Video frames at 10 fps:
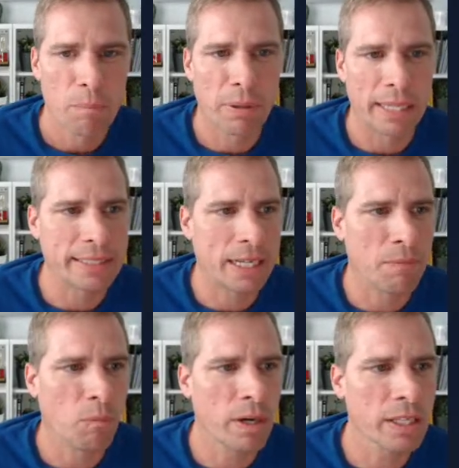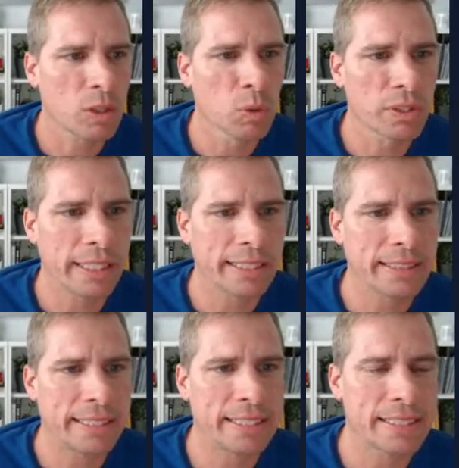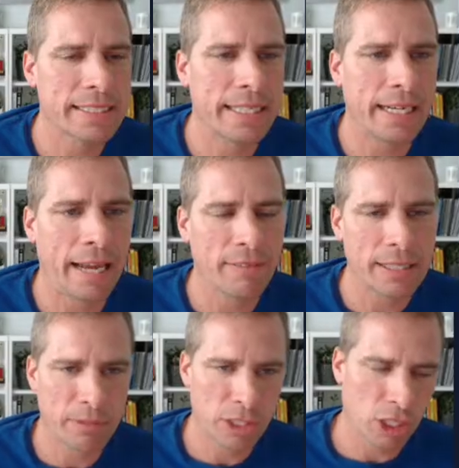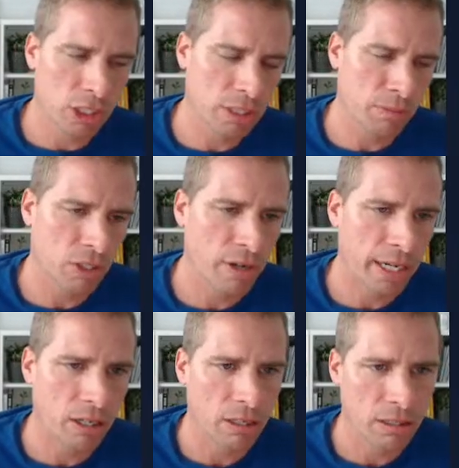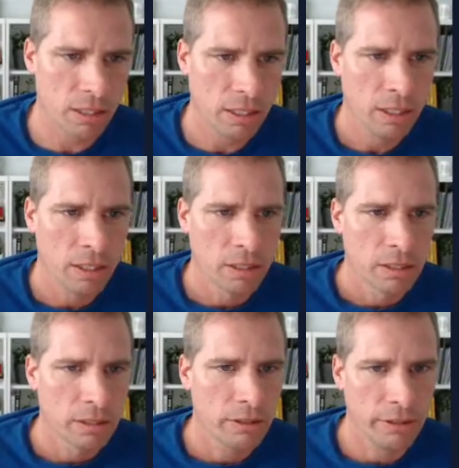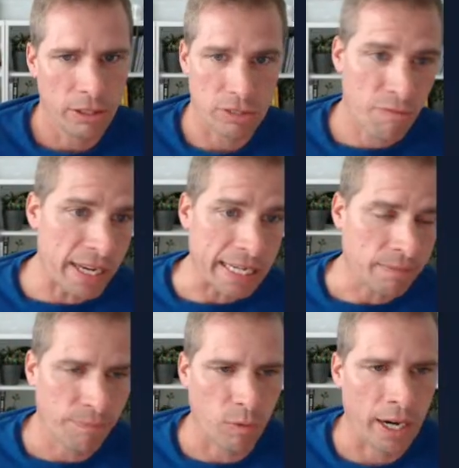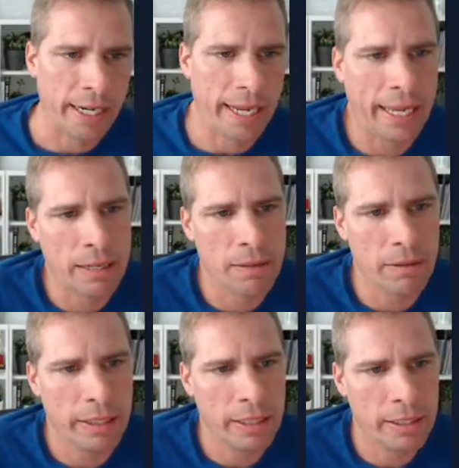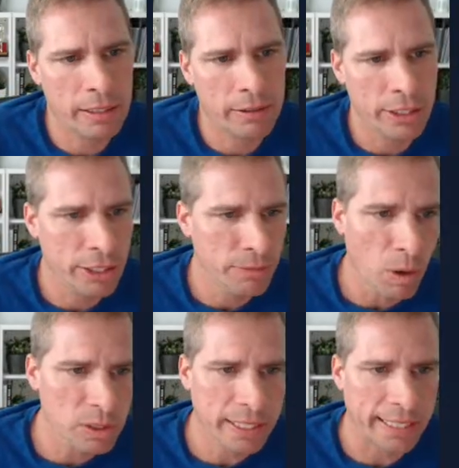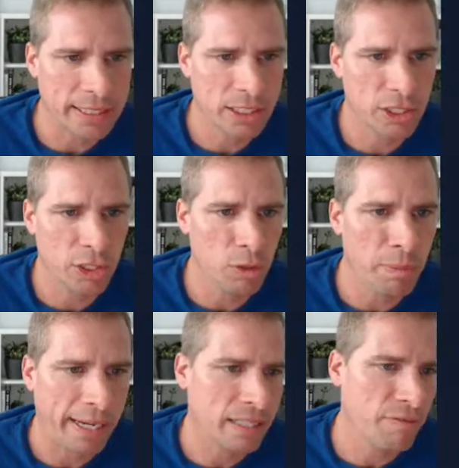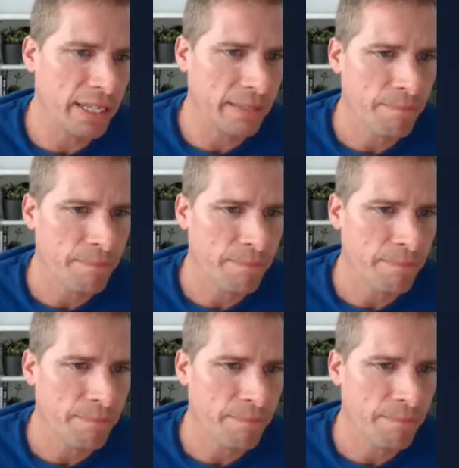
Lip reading: But one of the cool things is that every time you charge someone a credit card, there's a fee, right? And in most cases, you pay the fee.